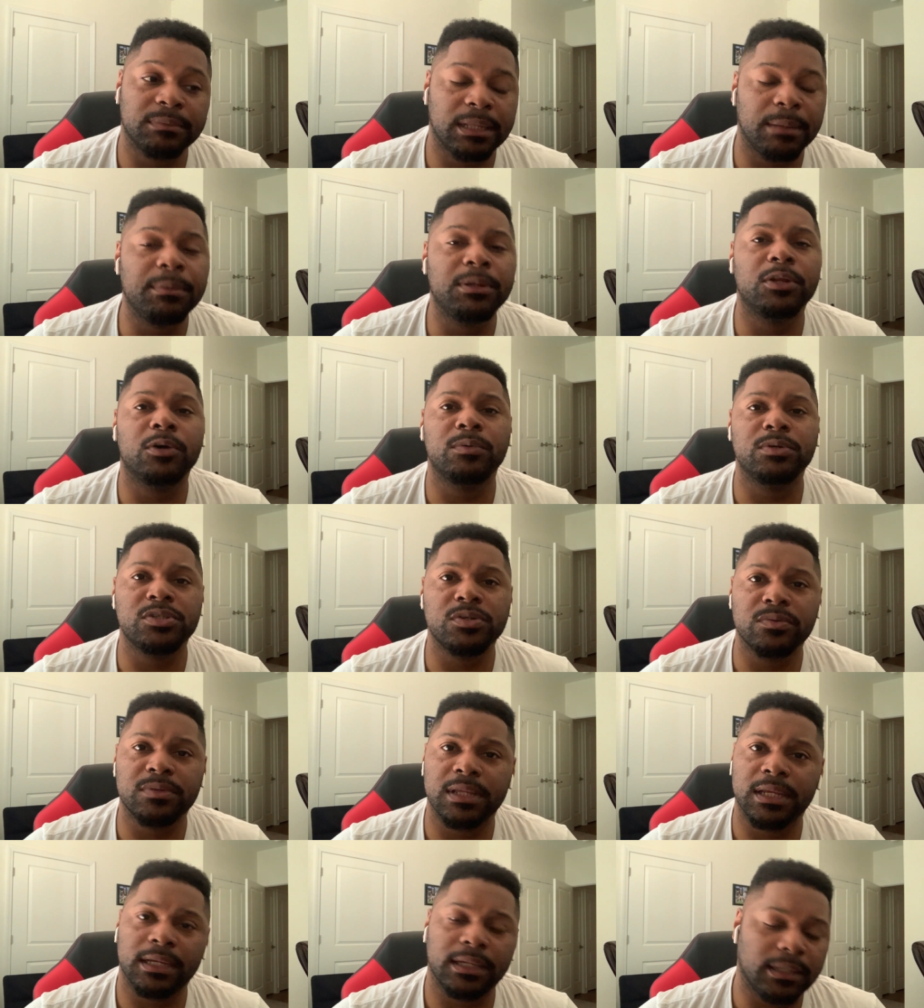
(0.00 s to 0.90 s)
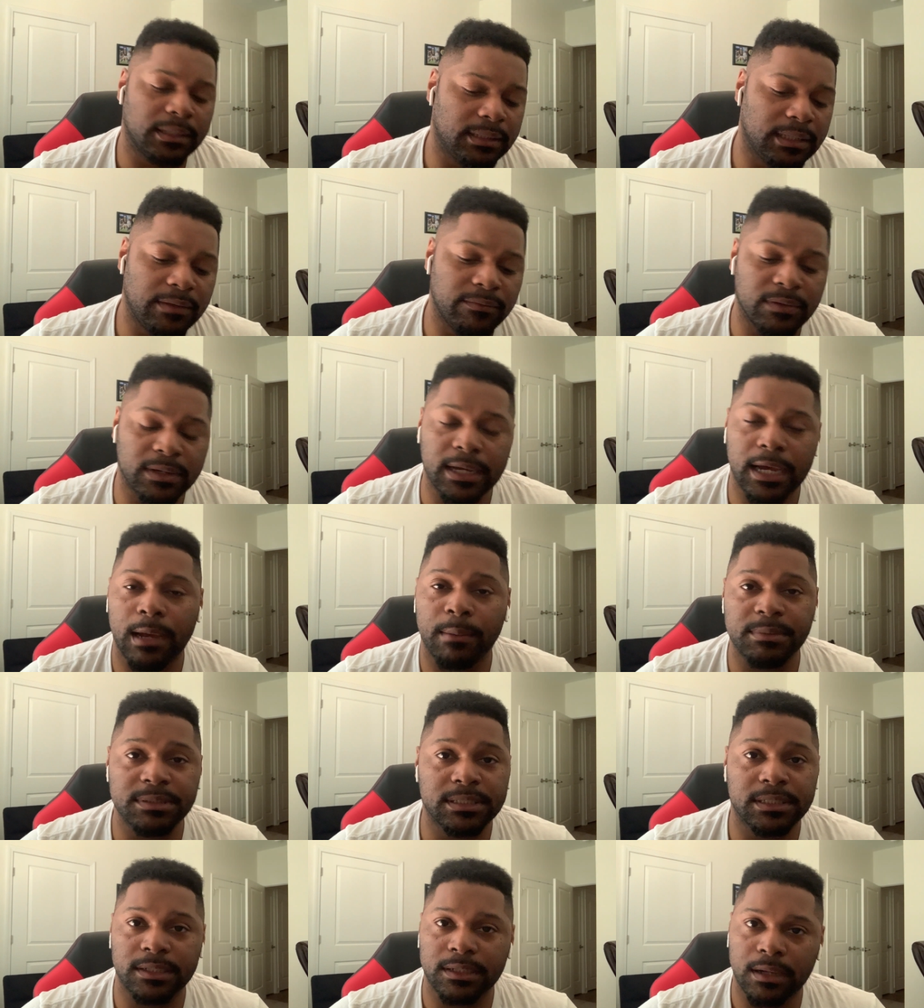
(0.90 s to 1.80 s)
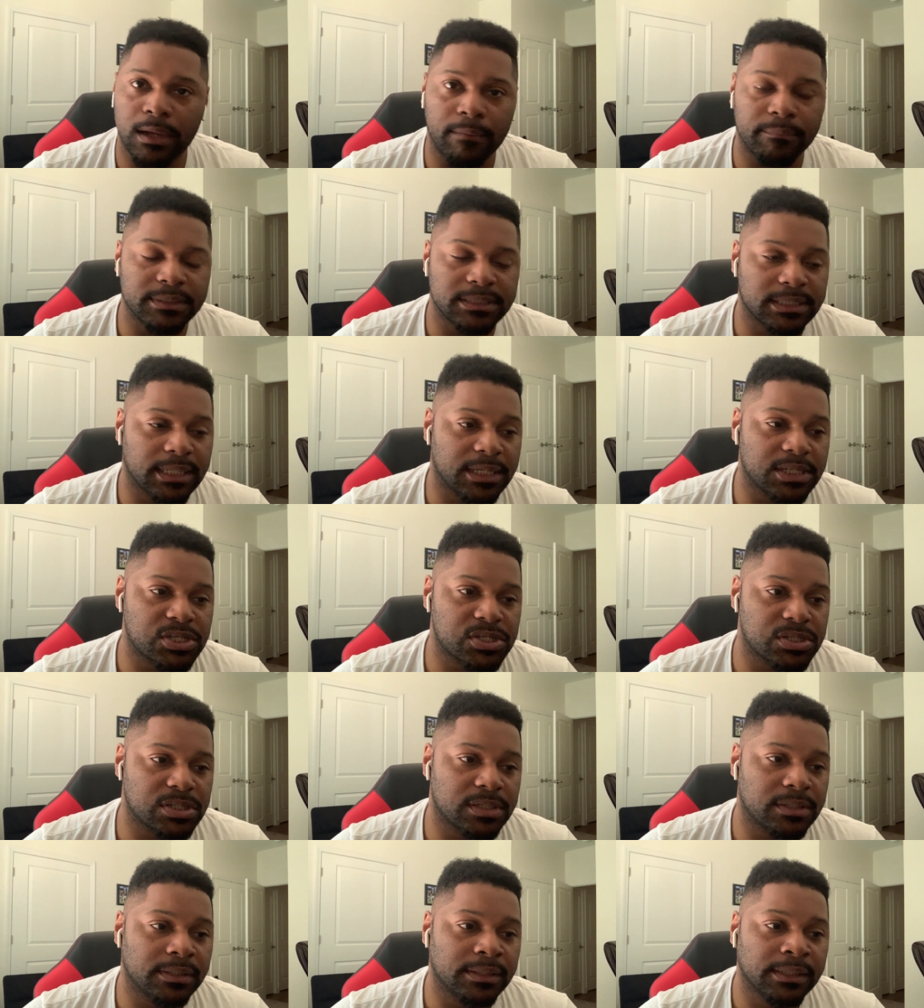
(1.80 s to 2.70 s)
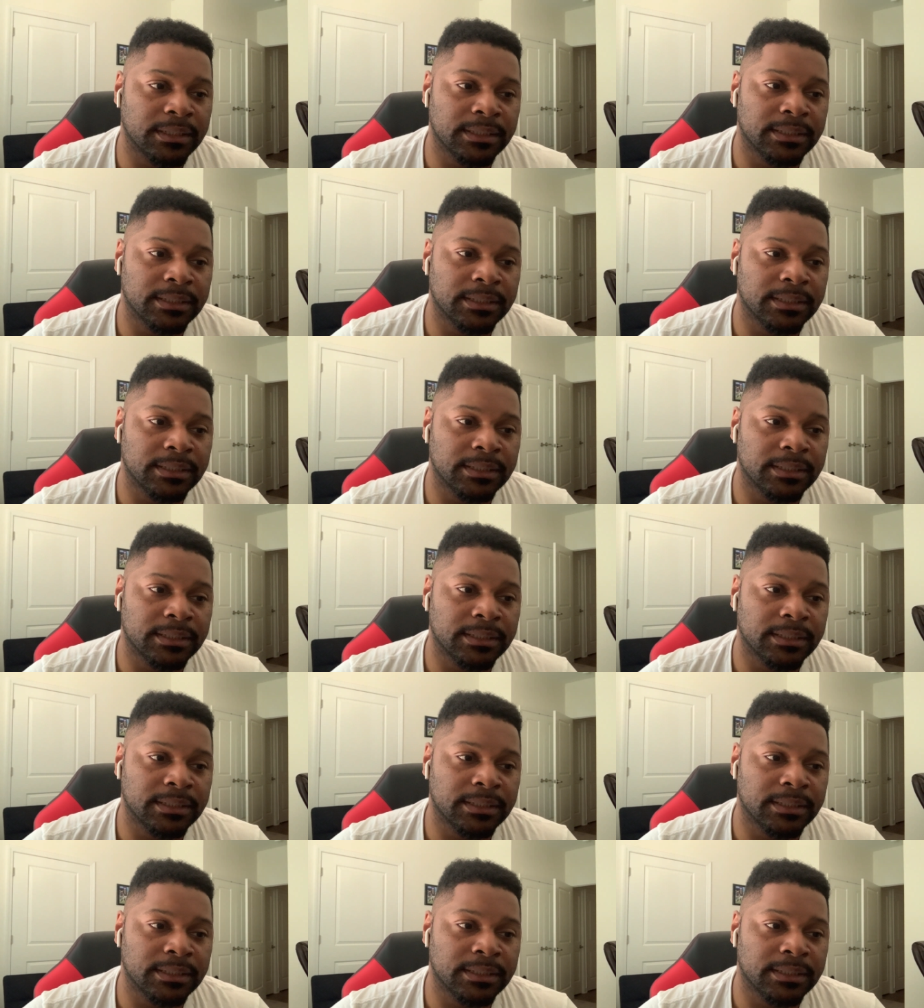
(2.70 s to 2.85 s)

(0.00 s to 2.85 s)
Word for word: Let me know what you think and leave a comments in the comment section.